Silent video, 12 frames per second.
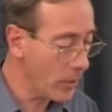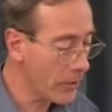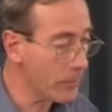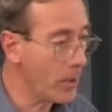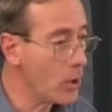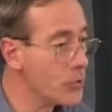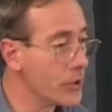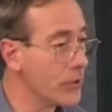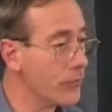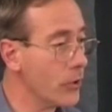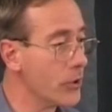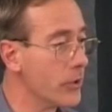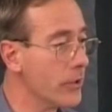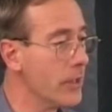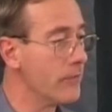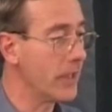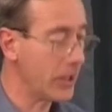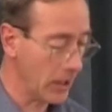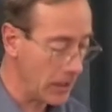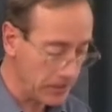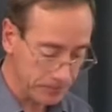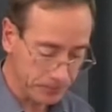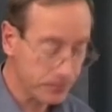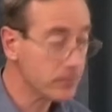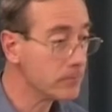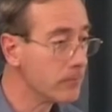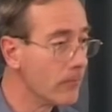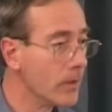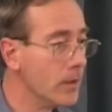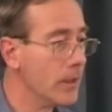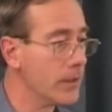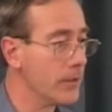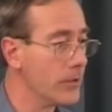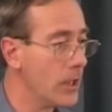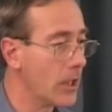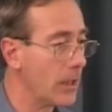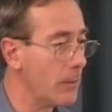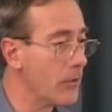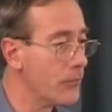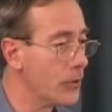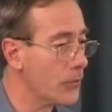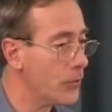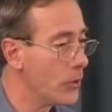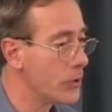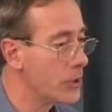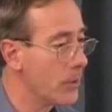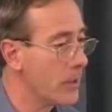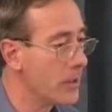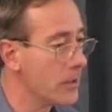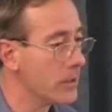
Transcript: one of the bones in the foot, the navicular. The diagram of the foot for you show where